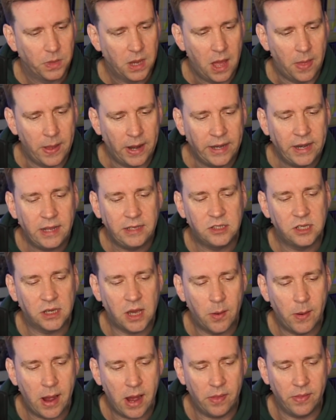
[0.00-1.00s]
And they need to
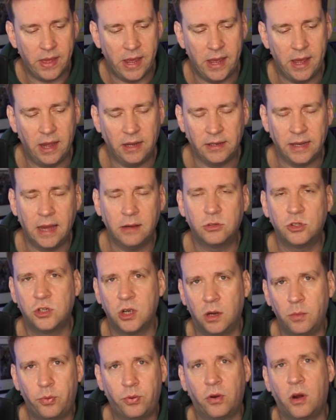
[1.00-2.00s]
go out there and now
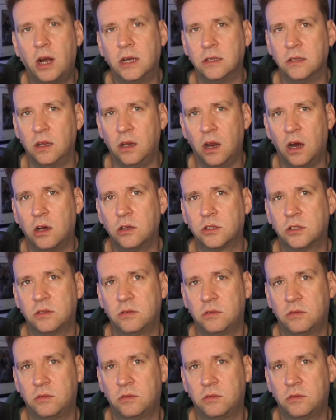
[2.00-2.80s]
show pride in the last